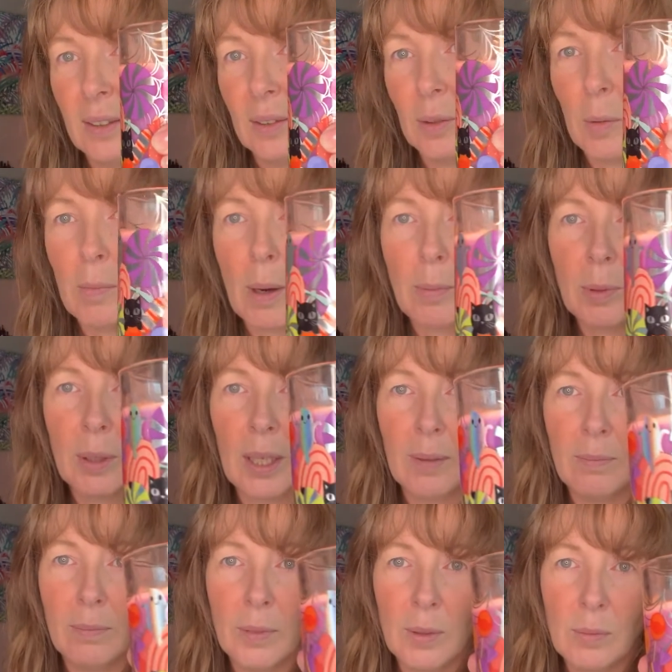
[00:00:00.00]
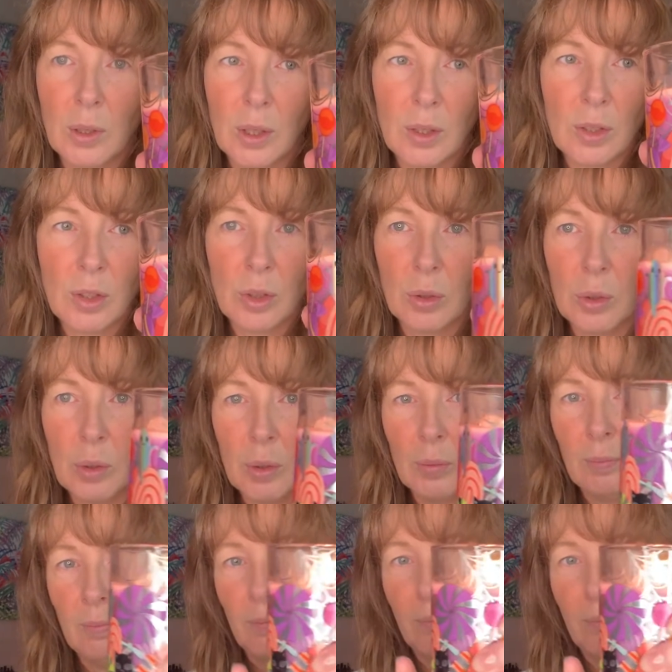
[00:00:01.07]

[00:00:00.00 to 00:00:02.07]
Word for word: or bubble gum. I'm not sure